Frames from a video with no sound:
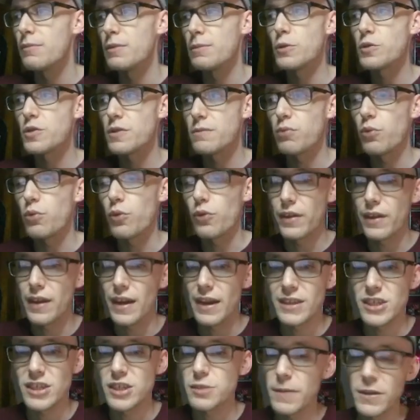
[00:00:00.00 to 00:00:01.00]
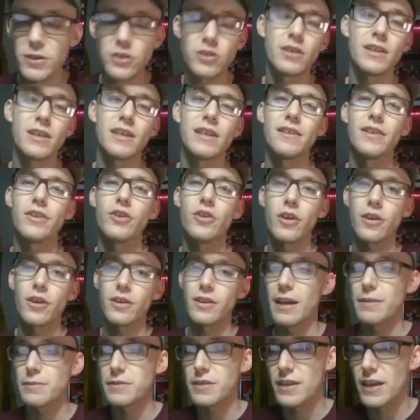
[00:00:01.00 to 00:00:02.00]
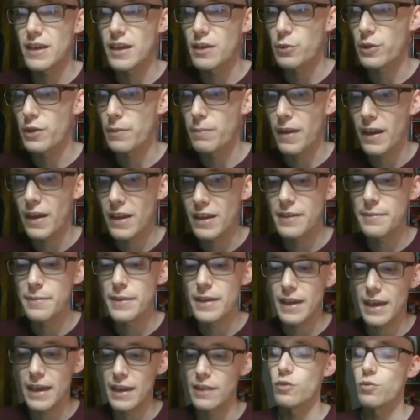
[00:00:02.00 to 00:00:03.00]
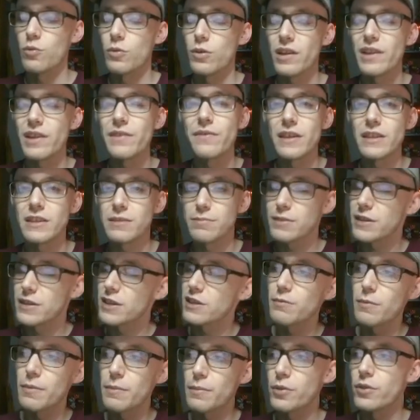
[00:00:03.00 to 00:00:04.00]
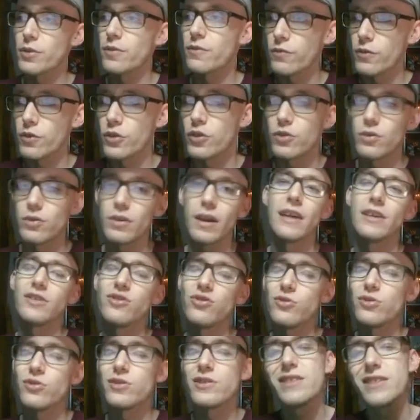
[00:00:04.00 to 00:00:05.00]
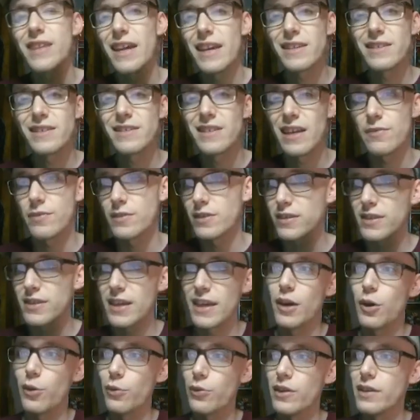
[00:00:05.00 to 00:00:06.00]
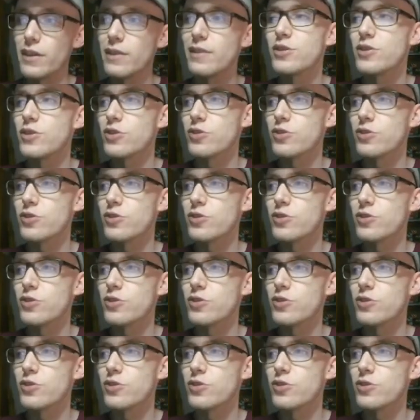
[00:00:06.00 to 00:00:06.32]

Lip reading: but most importantly, guys, especially in the dark times today with the pandemic and the world events, please remember for you guys to stay safe and stay healthy.